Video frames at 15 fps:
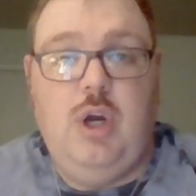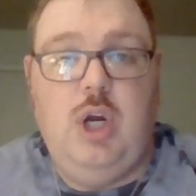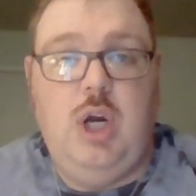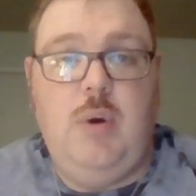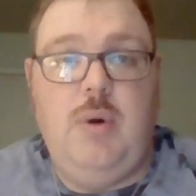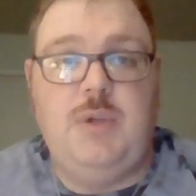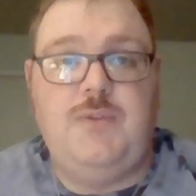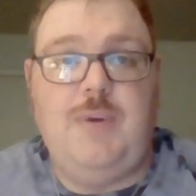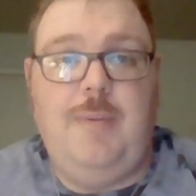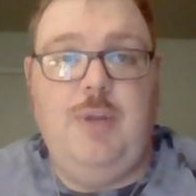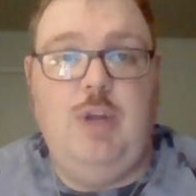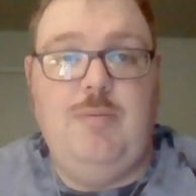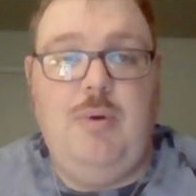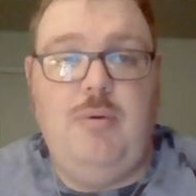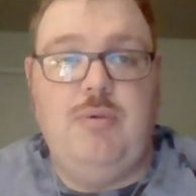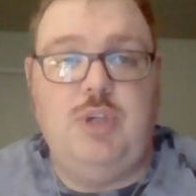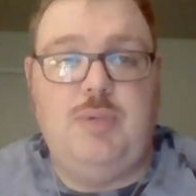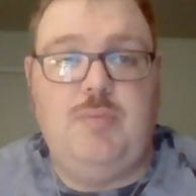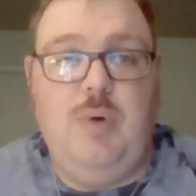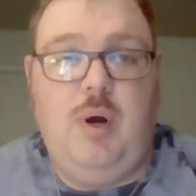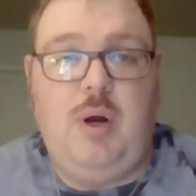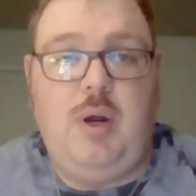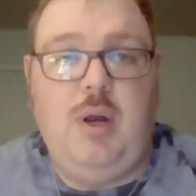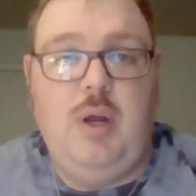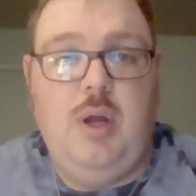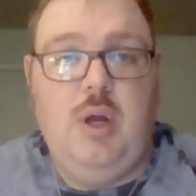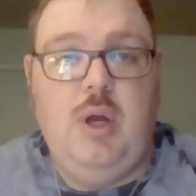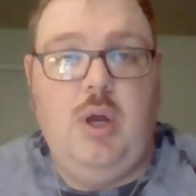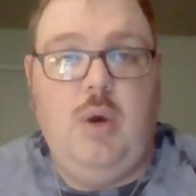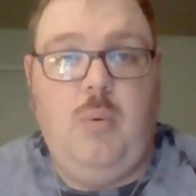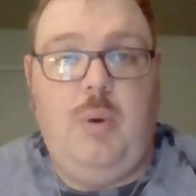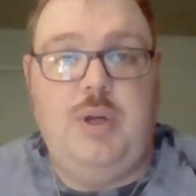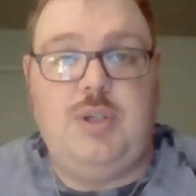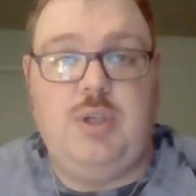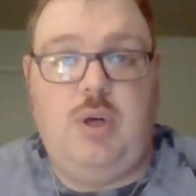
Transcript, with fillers: who is from the Mutants book, which,